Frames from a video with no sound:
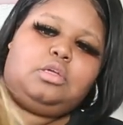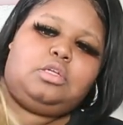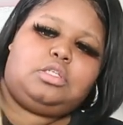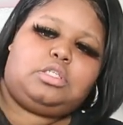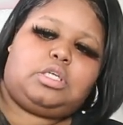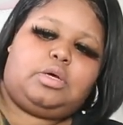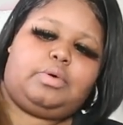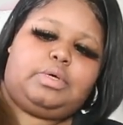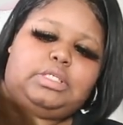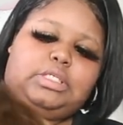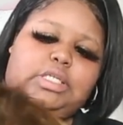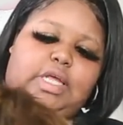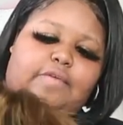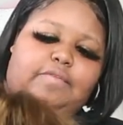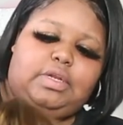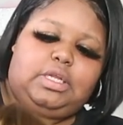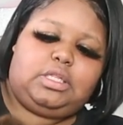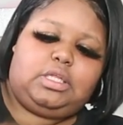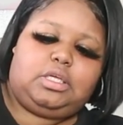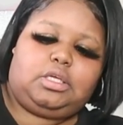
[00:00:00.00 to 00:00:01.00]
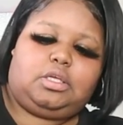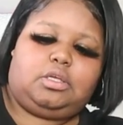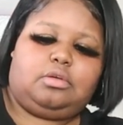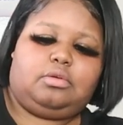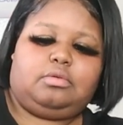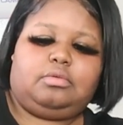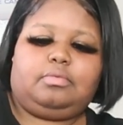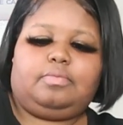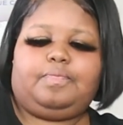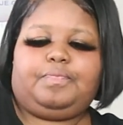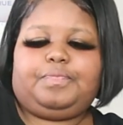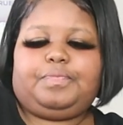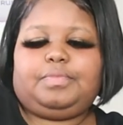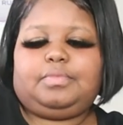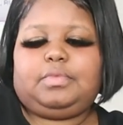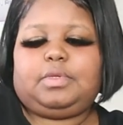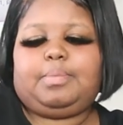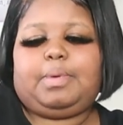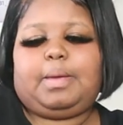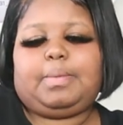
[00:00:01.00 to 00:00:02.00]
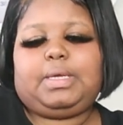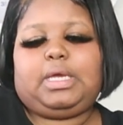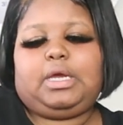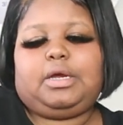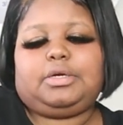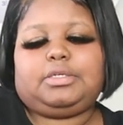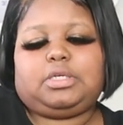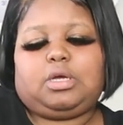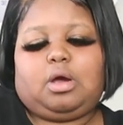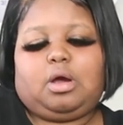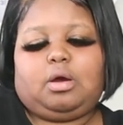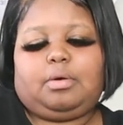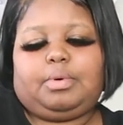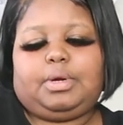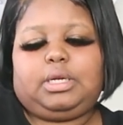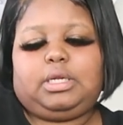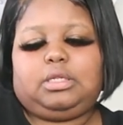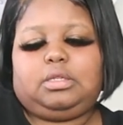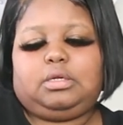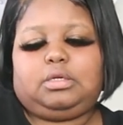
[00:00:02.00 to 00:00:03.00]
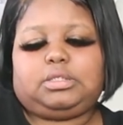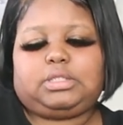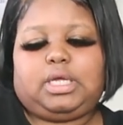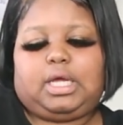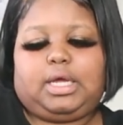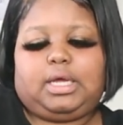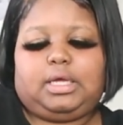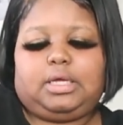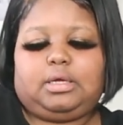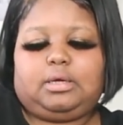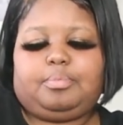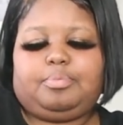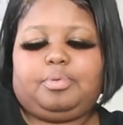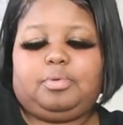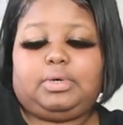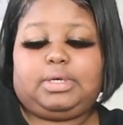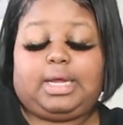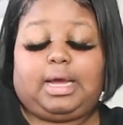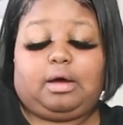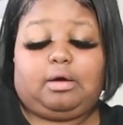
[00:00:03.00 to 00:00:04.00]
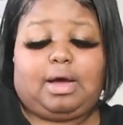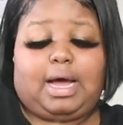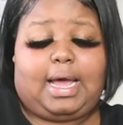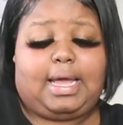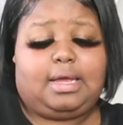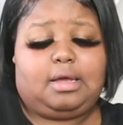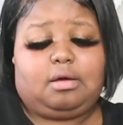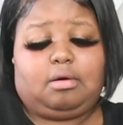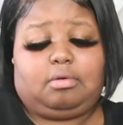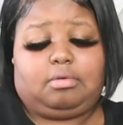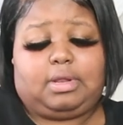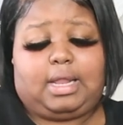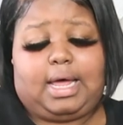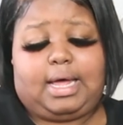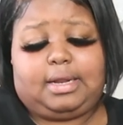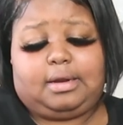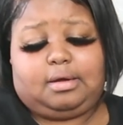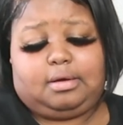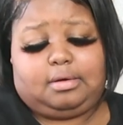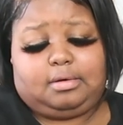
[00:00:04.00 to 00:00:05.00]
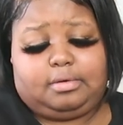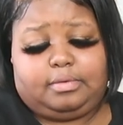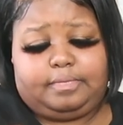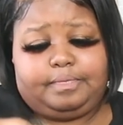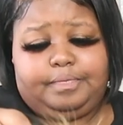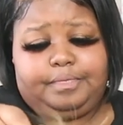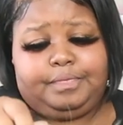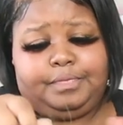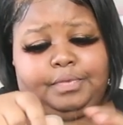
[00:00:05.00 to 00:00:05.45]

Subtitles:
So it's definitely cute. The baby hairs are already looks like pulled out. I ain't gonna lie though.